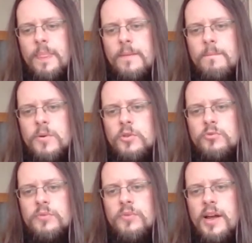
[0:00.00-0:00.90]
bishop
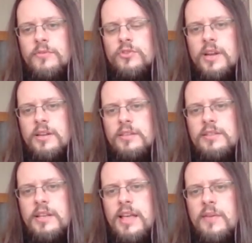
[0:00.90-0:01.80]
g5 check and
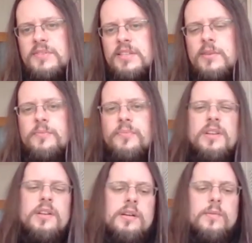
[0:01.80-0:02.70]
king f7,
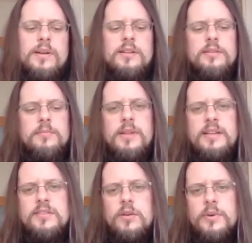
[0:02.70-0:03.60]
well,
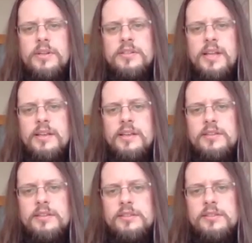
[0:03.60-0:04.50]
black's already
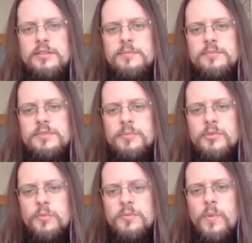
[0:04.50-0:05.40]
attacking the
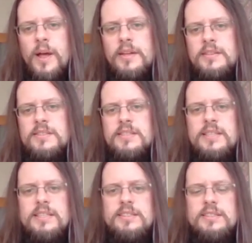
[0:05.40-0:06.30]
bishop twice,
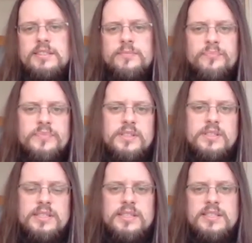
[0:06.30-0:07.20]
and
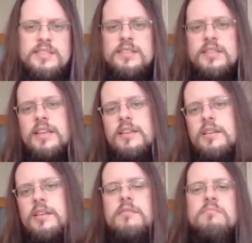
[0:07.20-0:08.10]
his
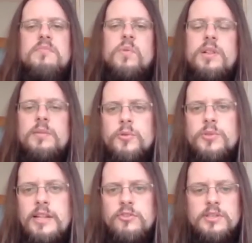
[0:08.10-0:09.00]
king will
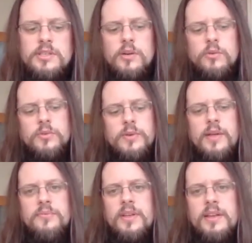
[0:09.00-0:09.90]
potentially go to
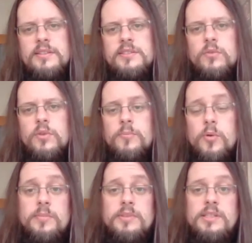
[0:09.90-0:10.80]
f8 or
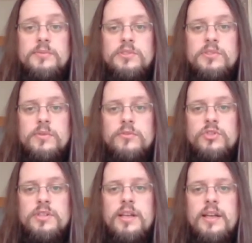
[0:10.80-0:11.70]
probably even to
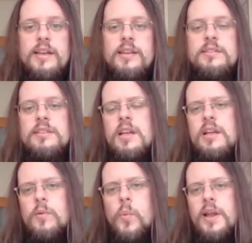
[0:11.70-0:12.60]
g8
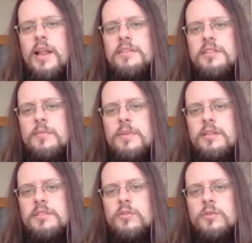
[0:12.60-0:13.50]
if we let him,
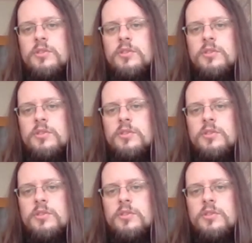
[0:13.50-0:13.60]
and he could